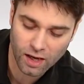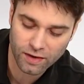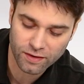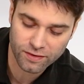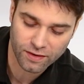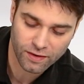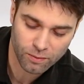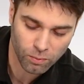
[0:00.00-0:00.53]

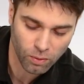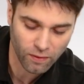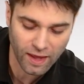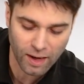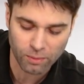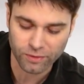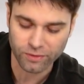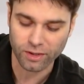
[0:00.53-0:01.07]
And what
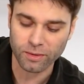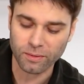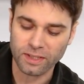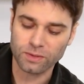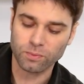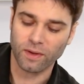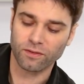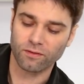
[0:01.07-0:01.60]
that will do
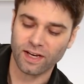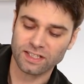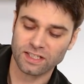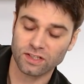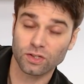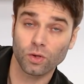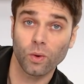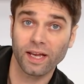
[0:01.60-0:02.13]
is when the resin
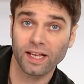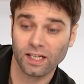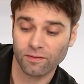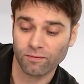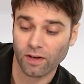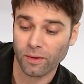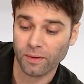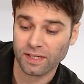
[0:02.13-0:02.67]
is quickly
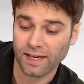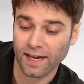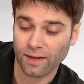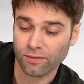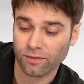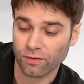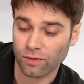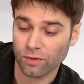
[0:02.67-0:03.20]
flowing
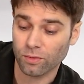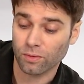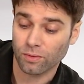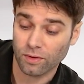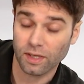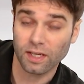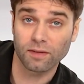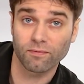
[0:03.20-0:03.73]
down through
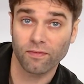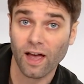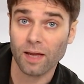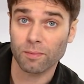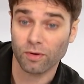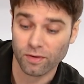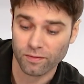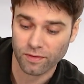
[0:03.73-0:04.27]
the
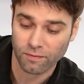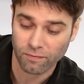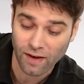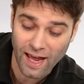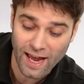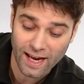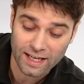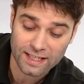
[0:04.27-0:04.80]
fiber of the
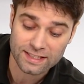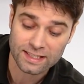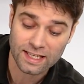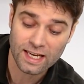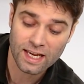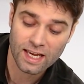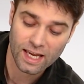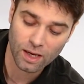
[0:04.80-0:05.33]
flax,
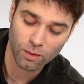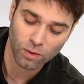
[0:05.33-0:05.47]
it